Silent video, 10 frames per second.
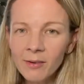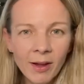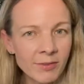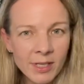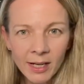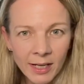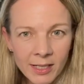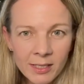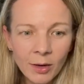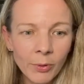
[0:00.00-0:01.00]
I haven't done any
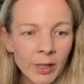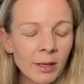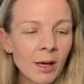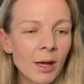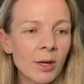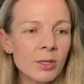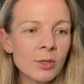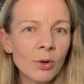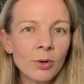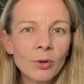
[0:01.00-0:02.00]
sewing.
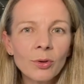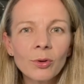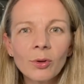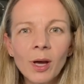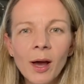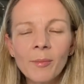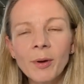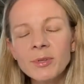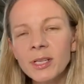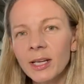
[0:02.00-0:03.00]
So I'm
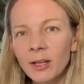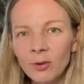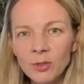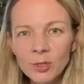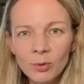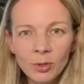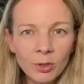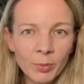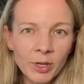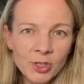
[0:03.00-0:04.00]
just going to get on to a
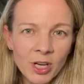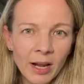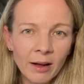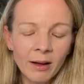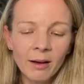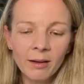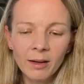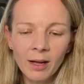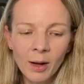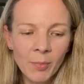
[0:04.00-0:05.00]
little bit of chatter
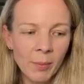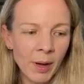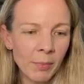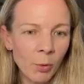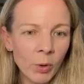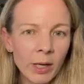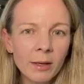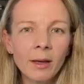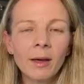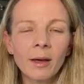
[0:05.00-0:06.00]
about my
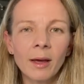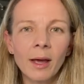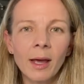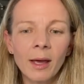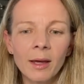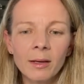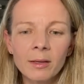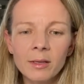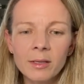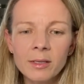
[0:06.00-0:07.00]
week.
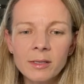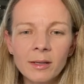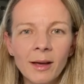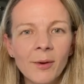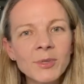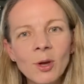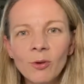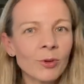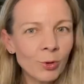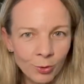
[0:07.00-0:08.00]
And so
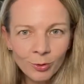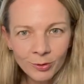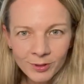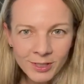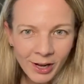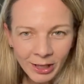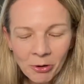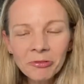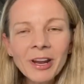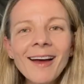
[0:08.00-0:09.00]
if you're signing
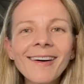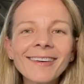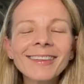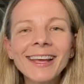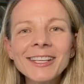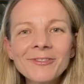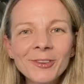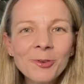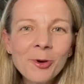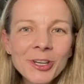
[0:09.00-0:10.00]
off now, thanks
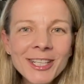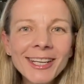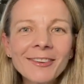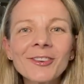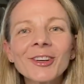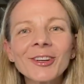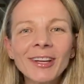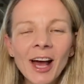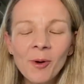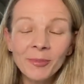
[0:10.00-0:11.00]
for watching. If you could
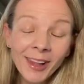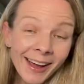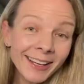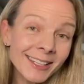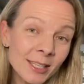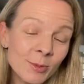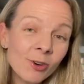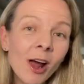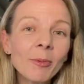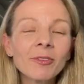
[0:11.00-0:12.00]
like and
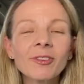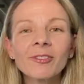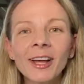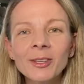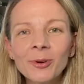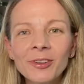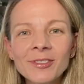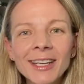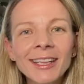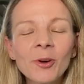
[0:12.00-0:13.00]
subscribe, if you've liked what you've
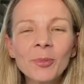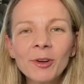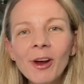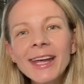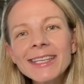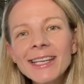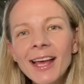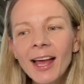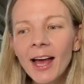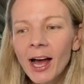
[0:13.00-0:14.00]
seen, that would be great.
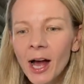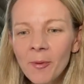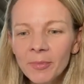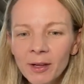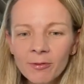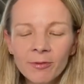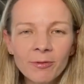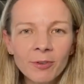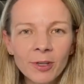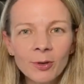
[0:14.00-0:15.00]
If
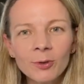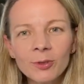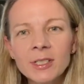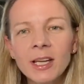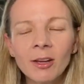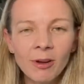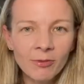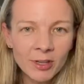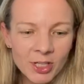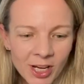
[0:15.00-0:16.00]
you're sticking around
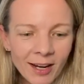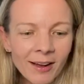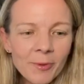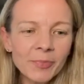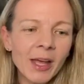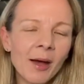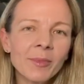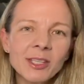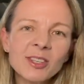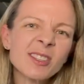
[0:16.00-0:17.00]
for the chatter,
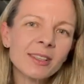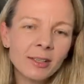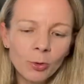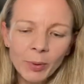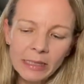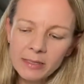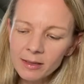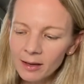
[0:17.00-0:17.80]
there's just a little bit.